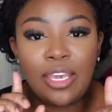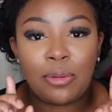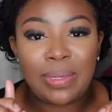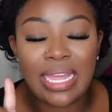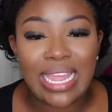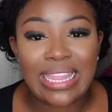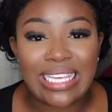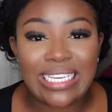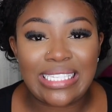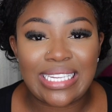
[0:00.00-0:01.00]
It'll be
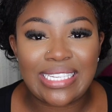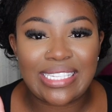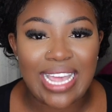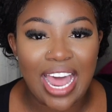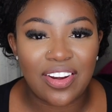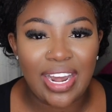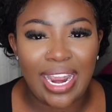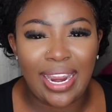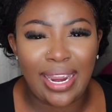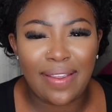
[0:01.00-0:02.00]
this
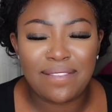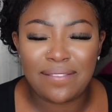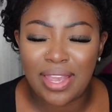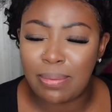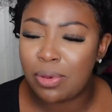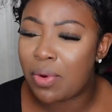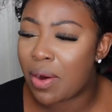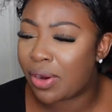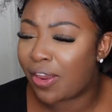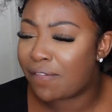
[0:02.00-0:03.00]
Saturday,
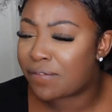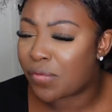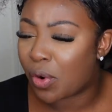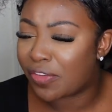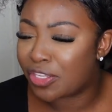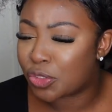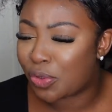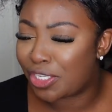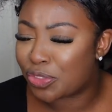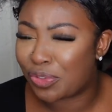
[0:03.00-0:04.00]
February fourth,
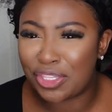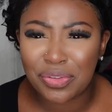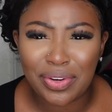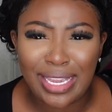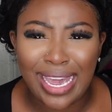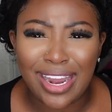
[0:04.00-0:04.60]
twenty twenty-three.